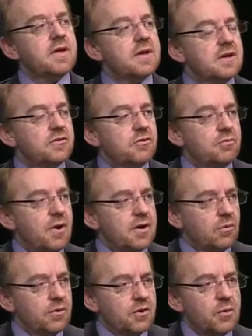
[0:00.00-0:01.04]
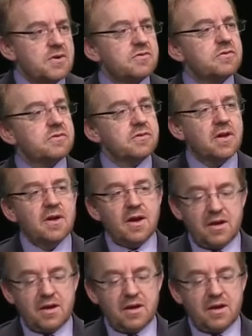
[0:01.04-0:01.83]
they get to write all the questions,